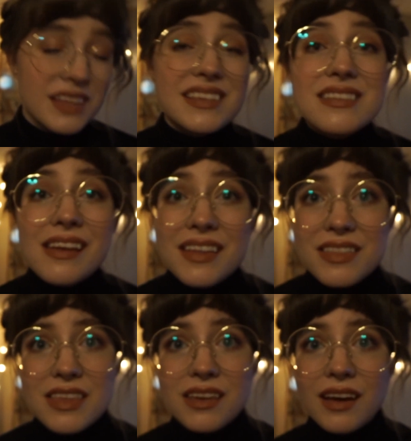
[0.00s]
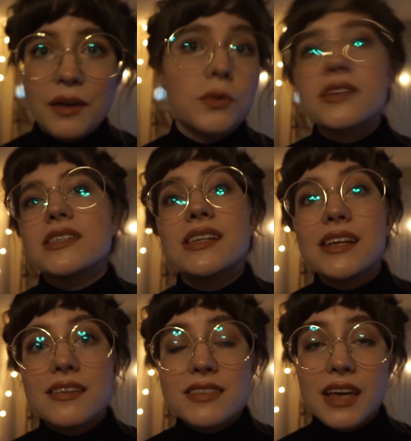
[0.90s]
The second thing I want to
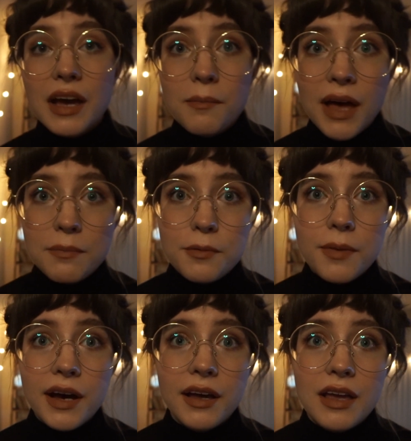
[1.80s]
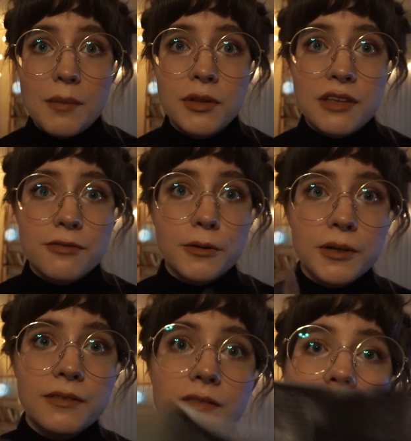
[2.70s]
knit is Sky Map by Emily Foden,